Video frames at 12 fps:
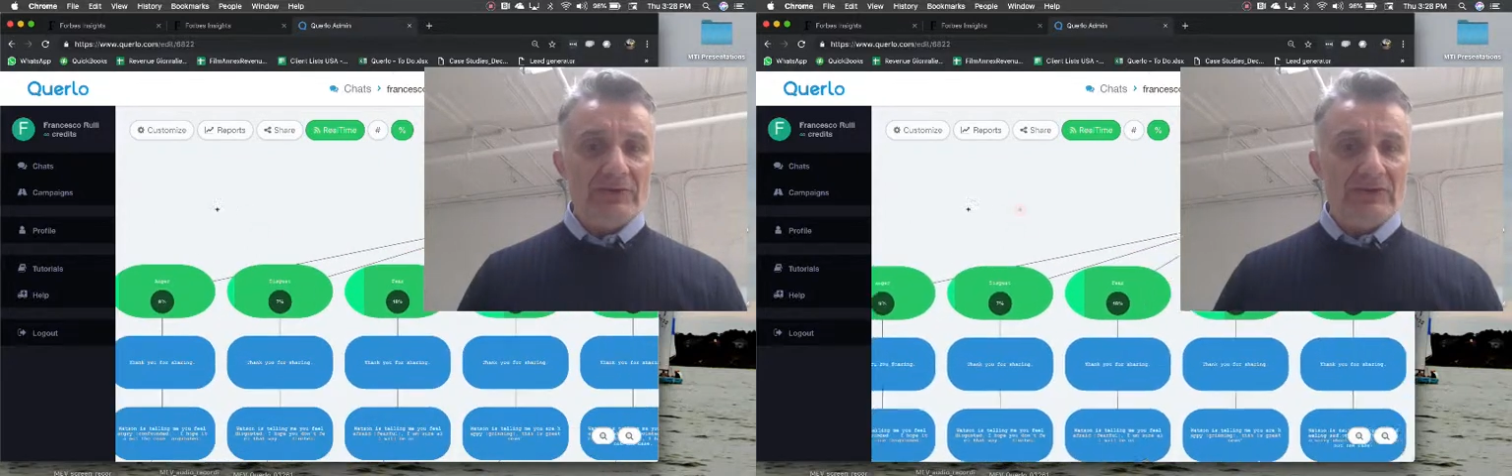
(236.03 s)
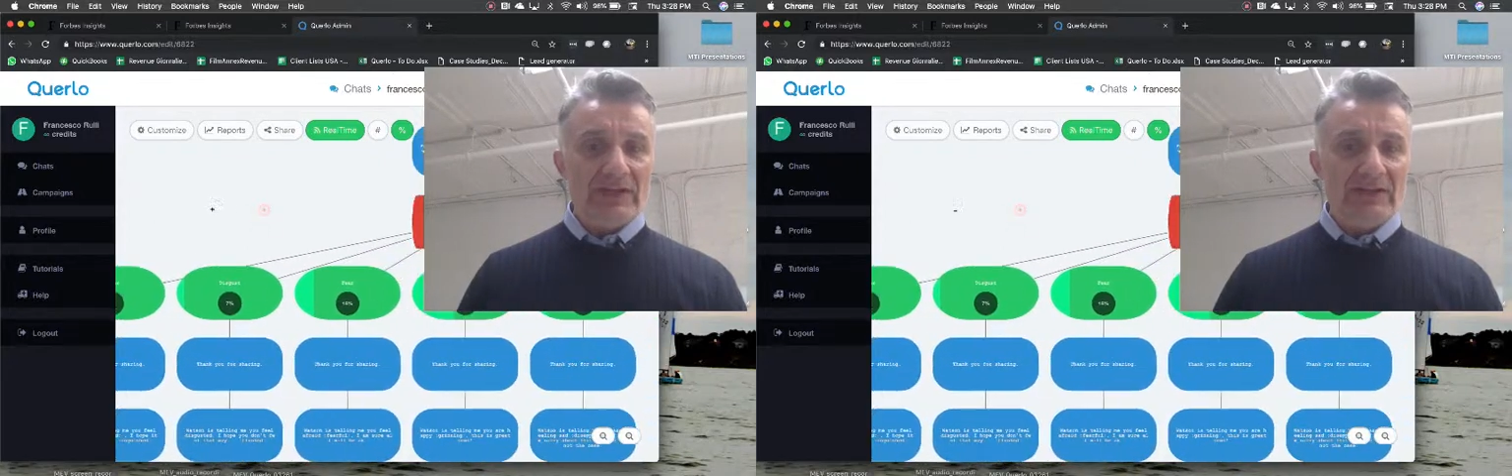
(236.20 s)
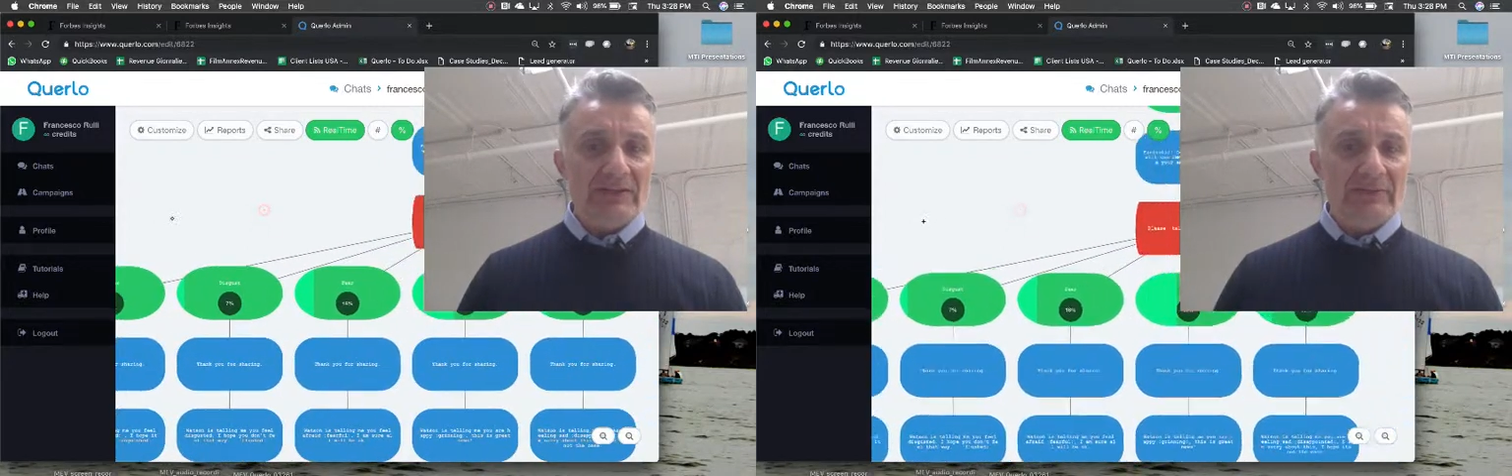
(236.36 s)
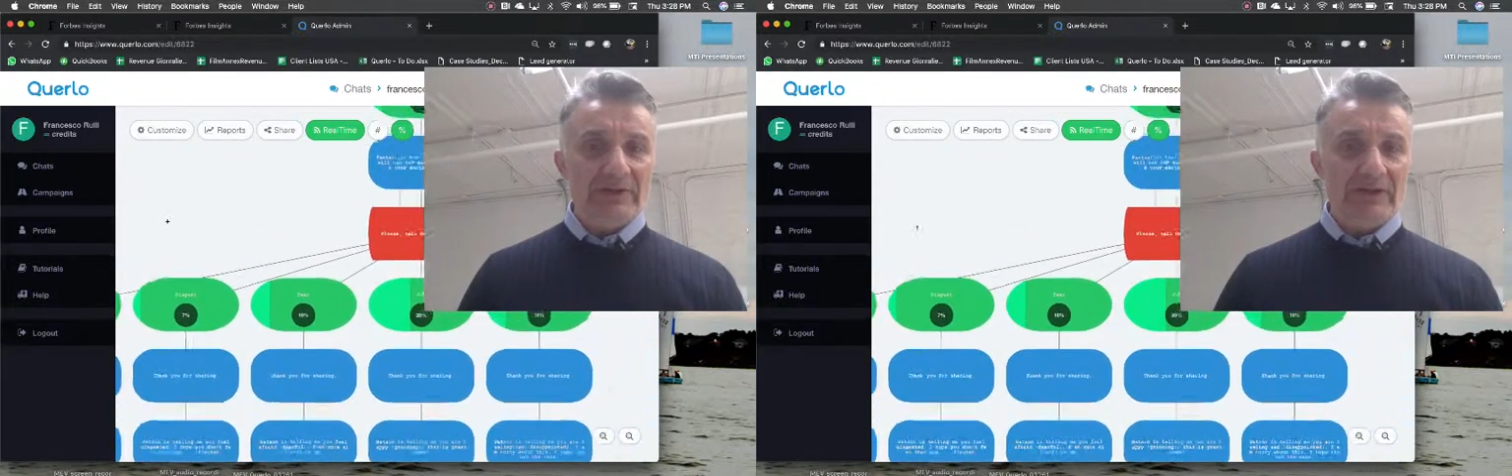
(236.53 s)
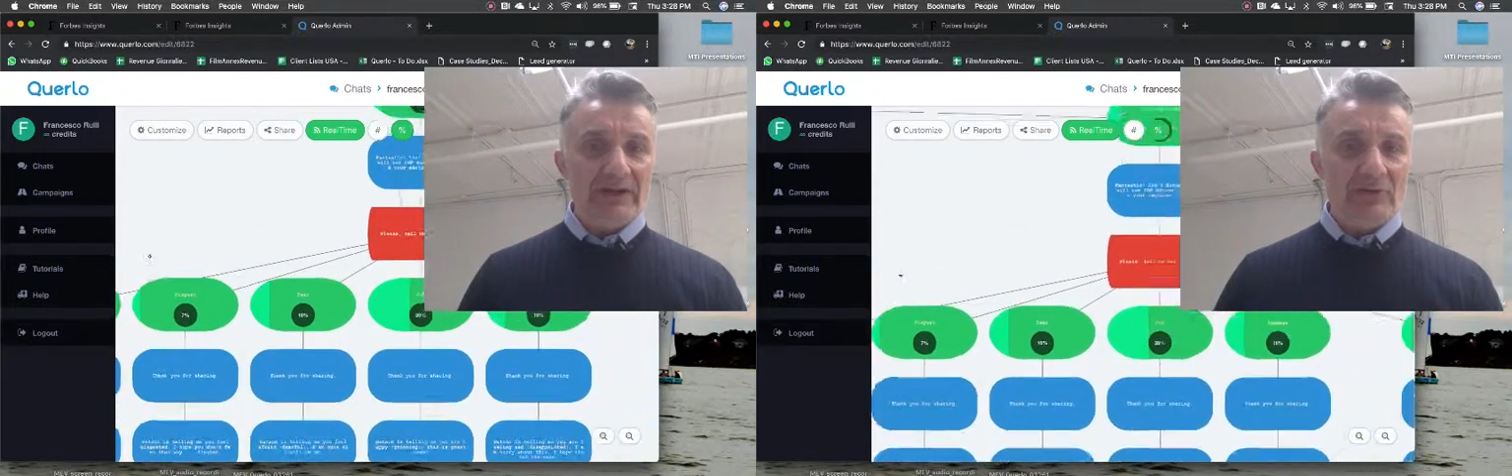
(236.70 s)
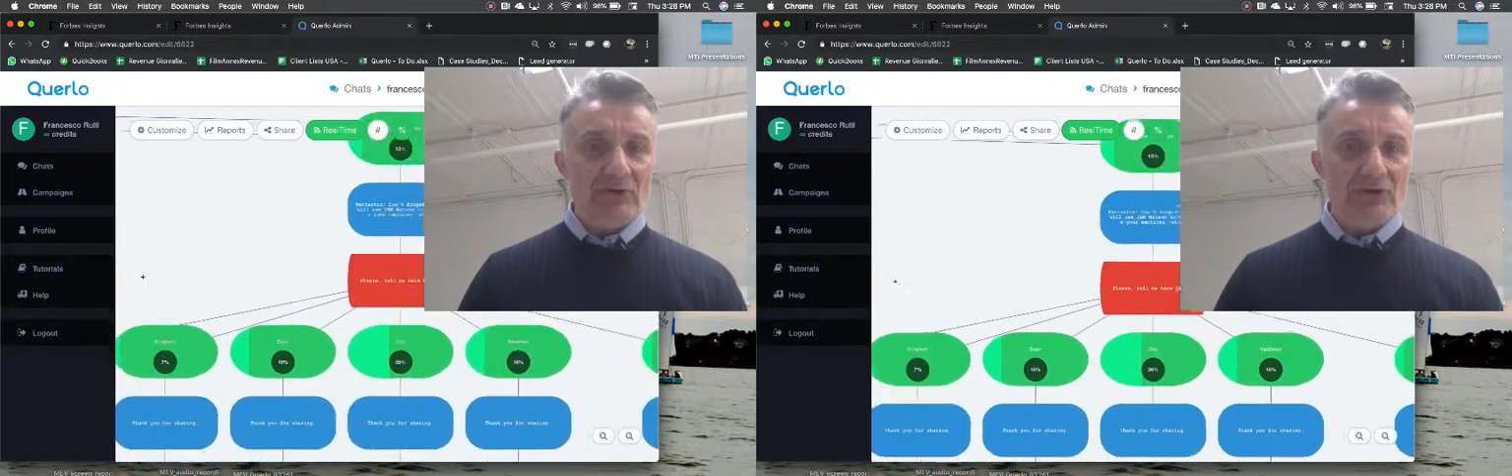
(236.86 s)
sentiment and
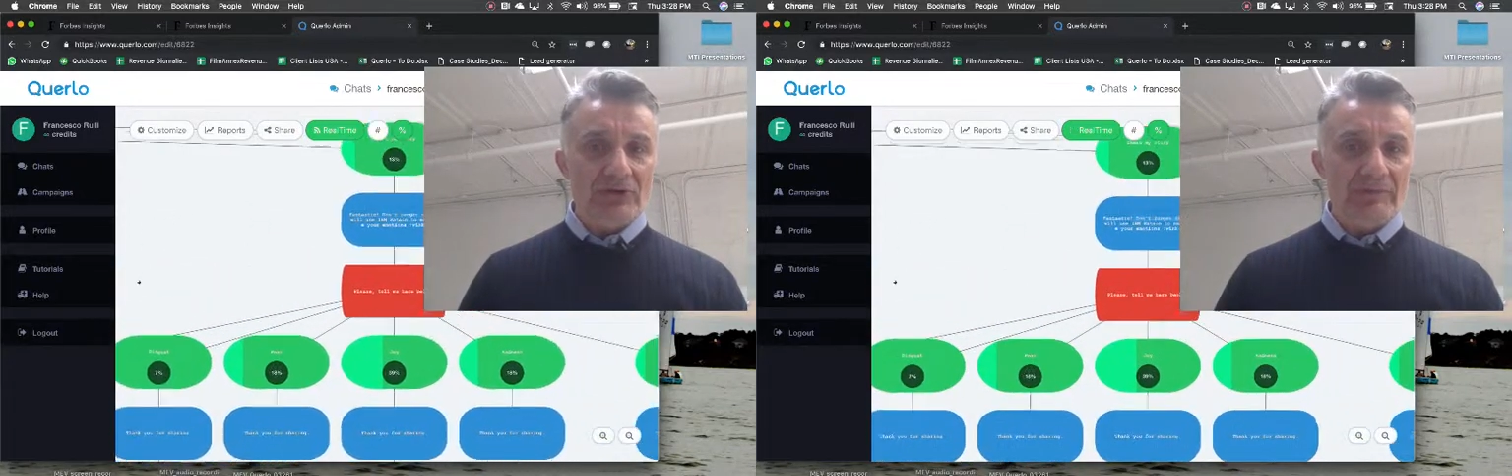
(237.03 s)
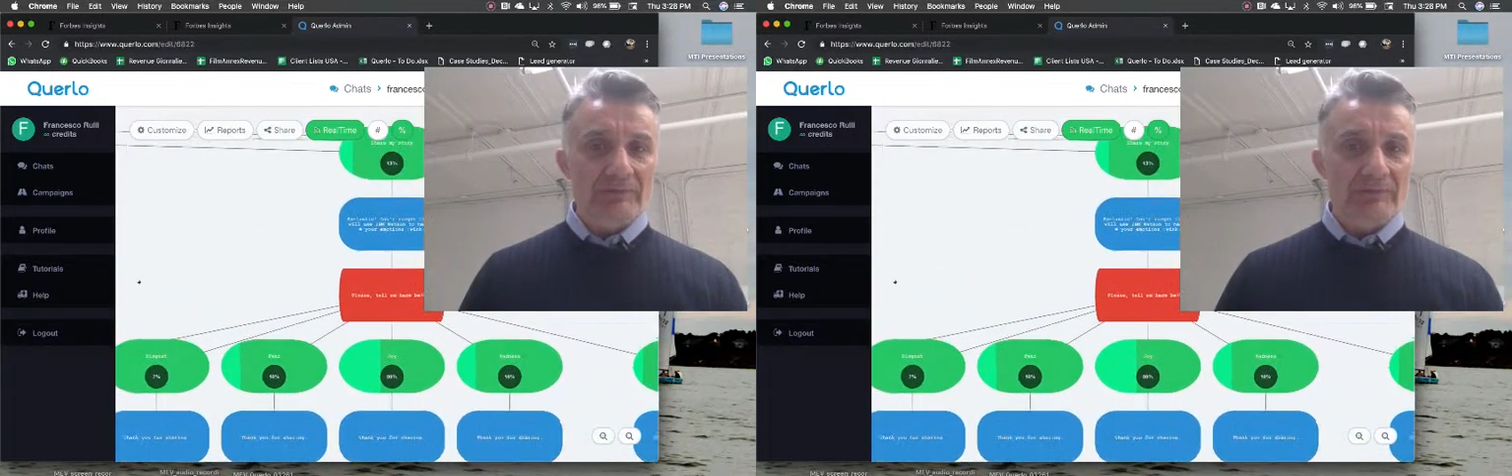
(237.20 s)
emotion.